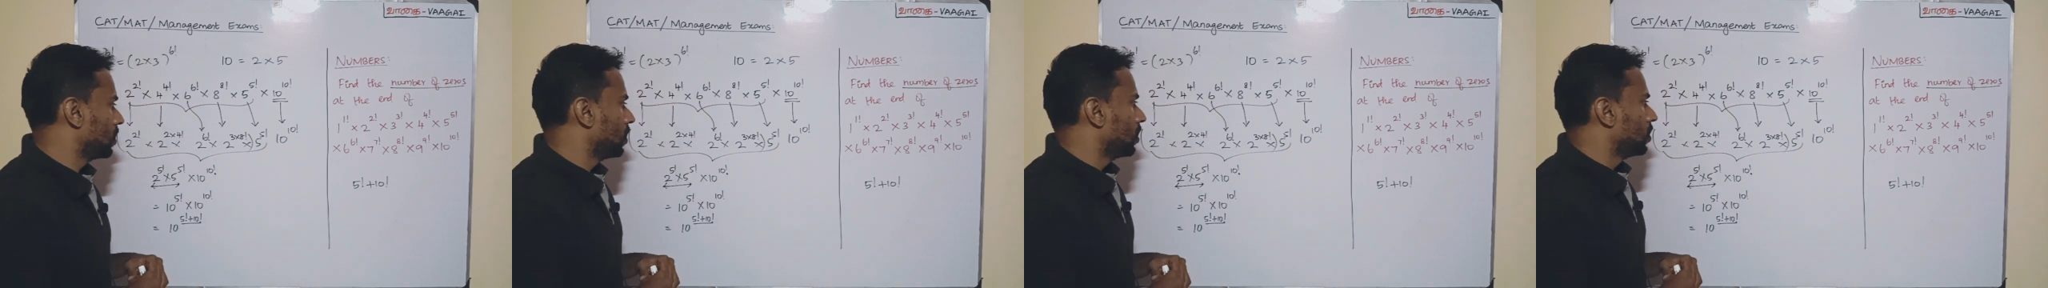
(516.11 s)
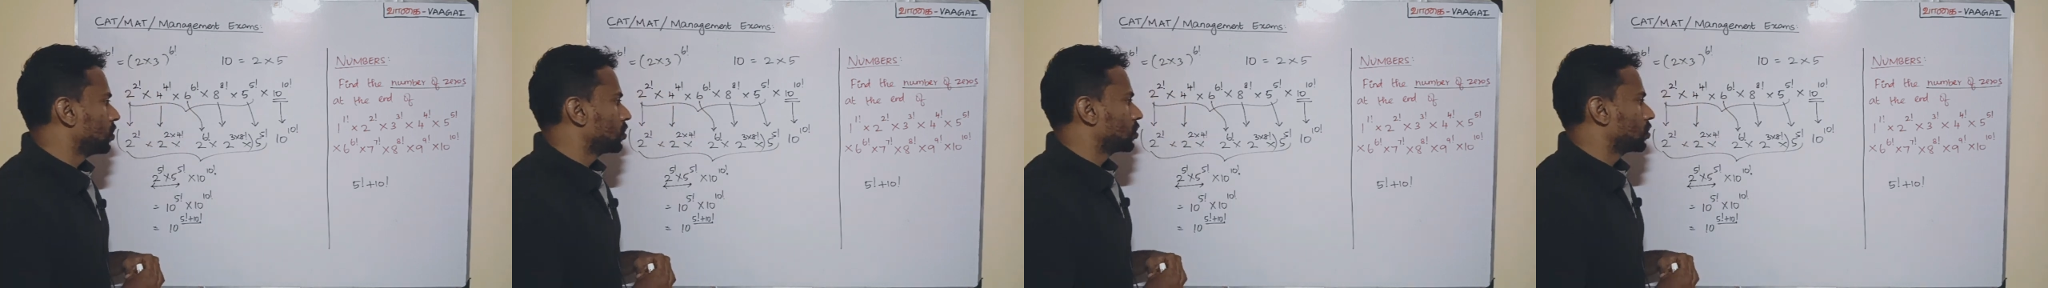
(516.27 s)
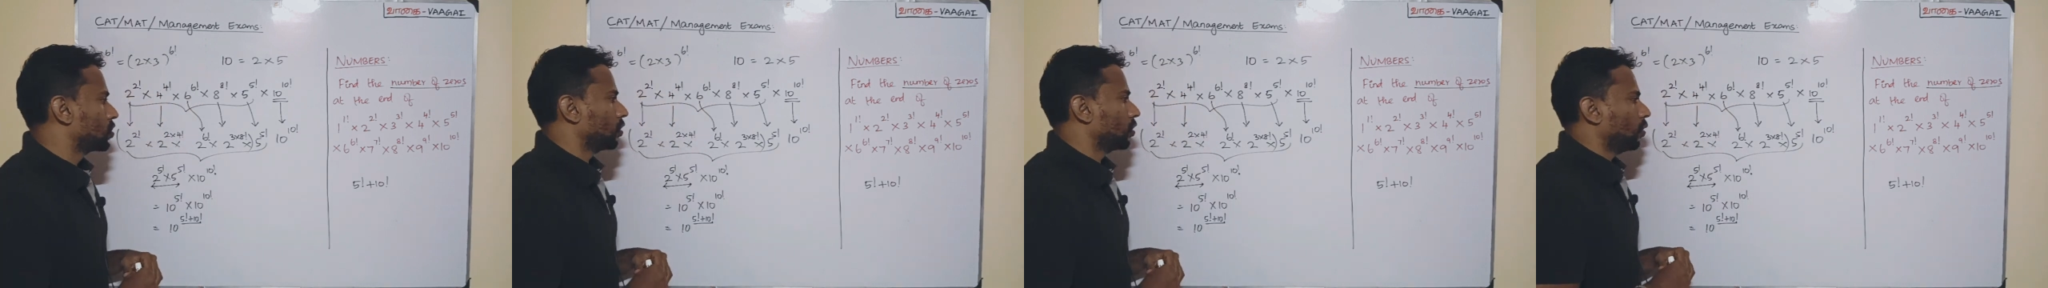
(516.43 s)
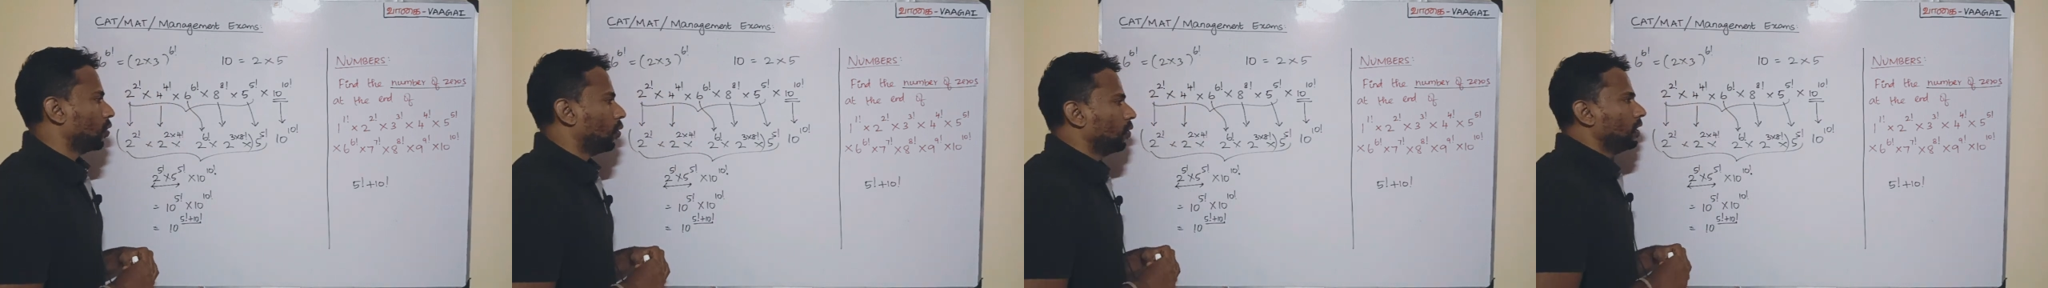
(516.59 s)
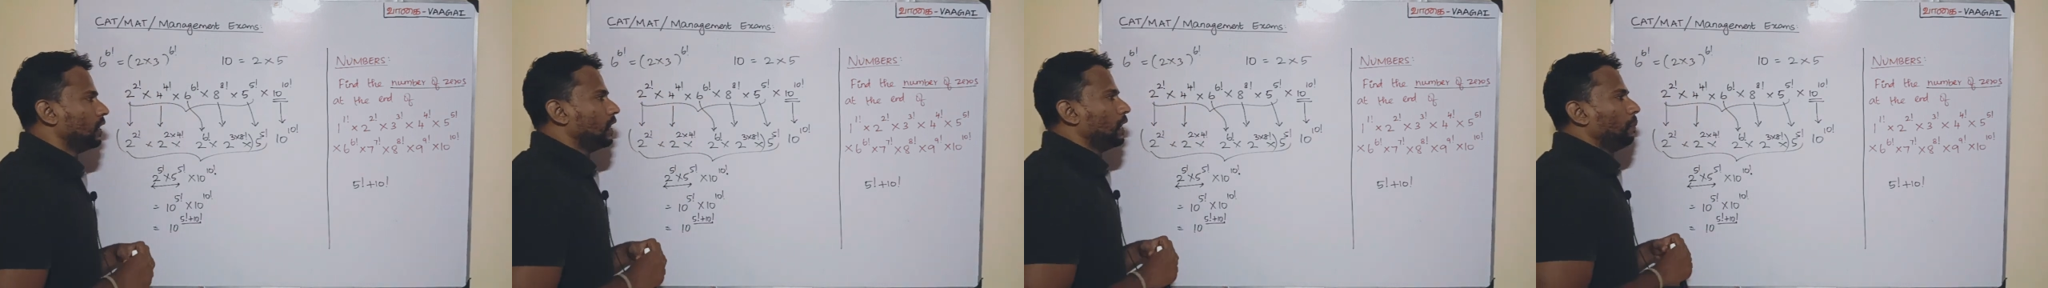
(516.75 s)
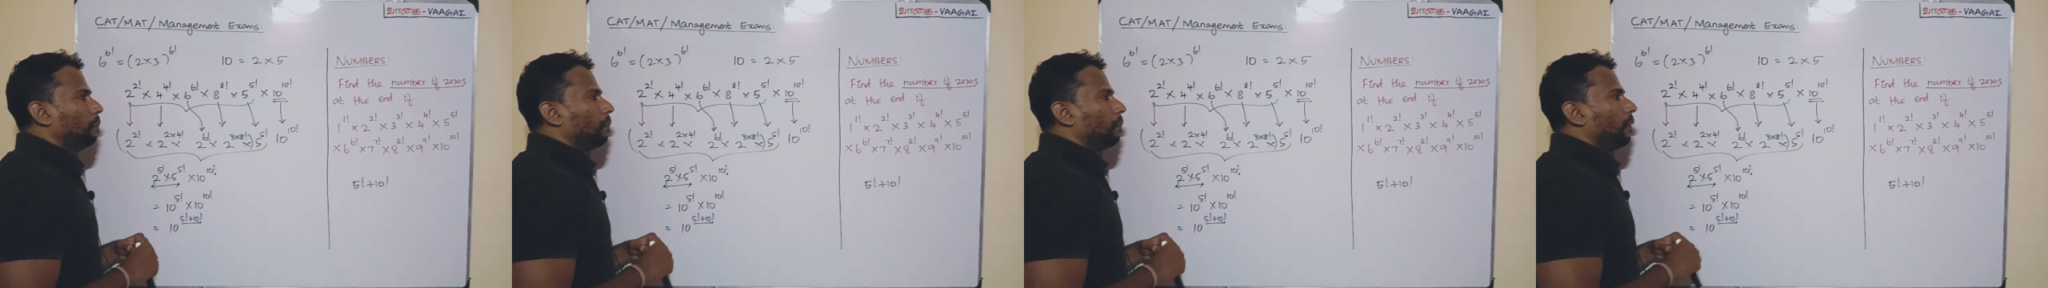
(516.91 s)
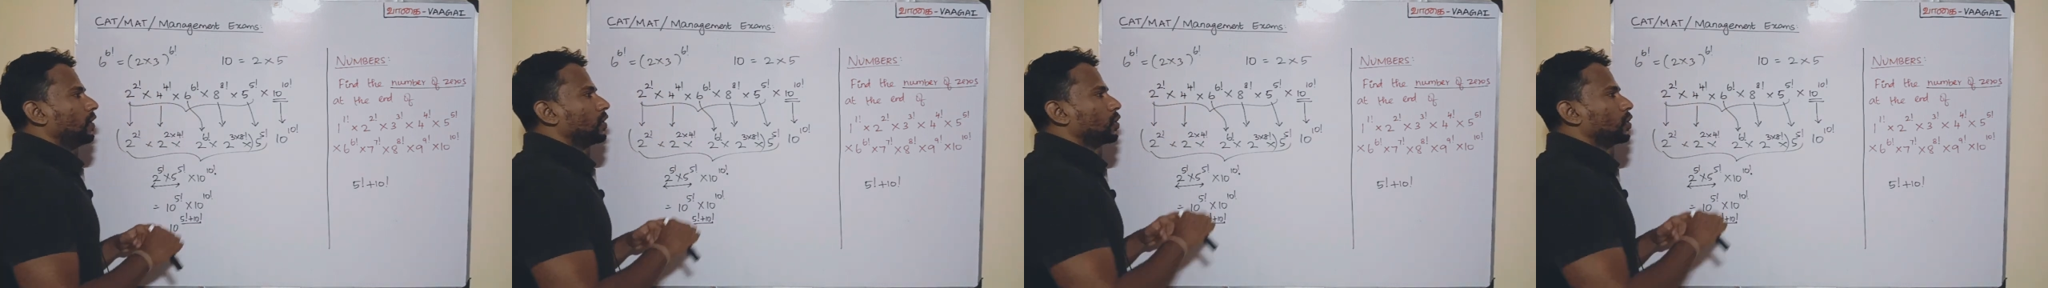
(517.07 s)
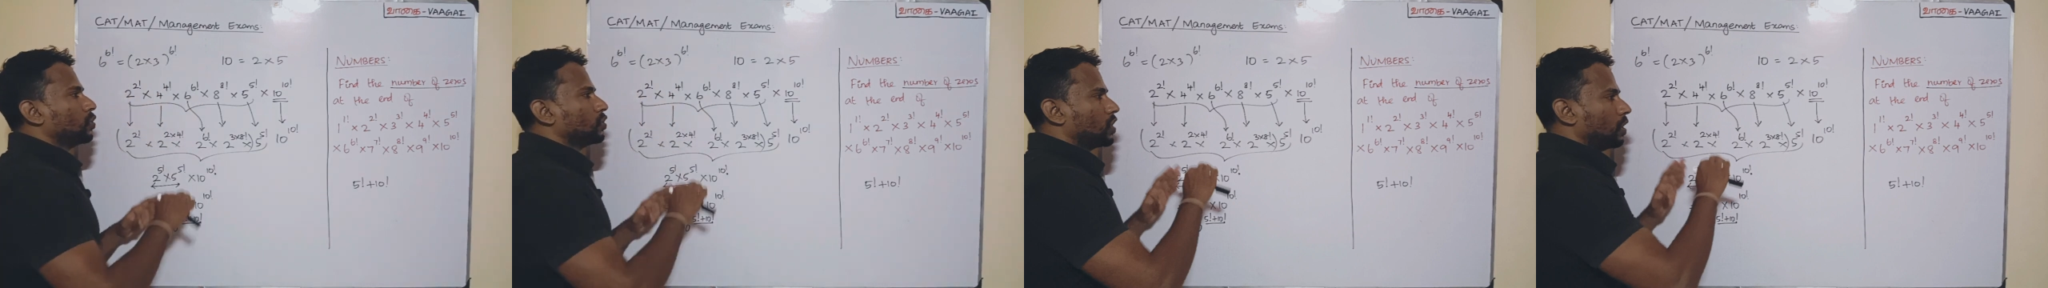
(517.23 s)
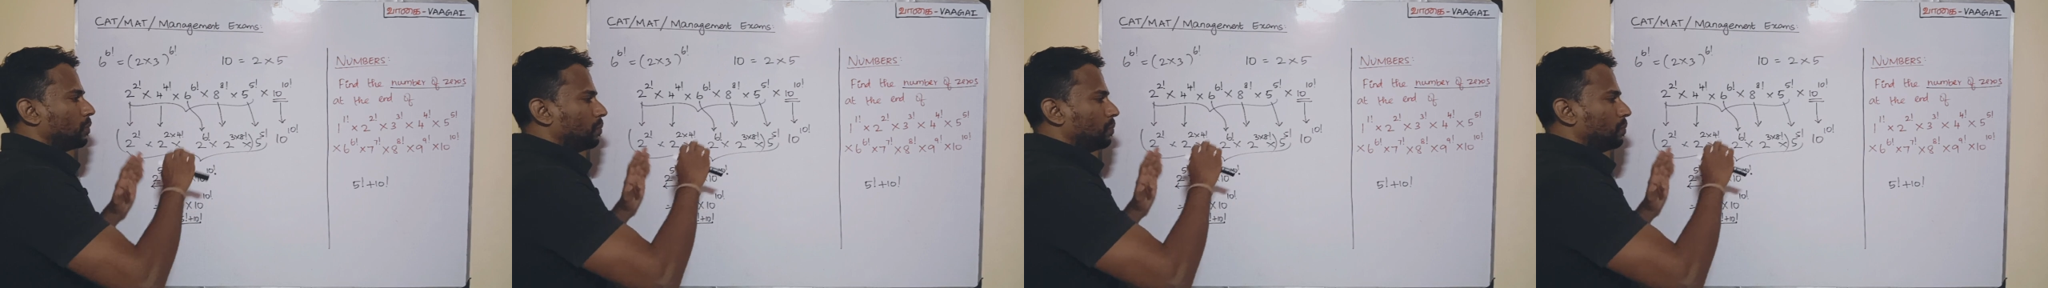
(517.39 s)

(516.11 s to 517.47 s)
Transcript: So the only part you should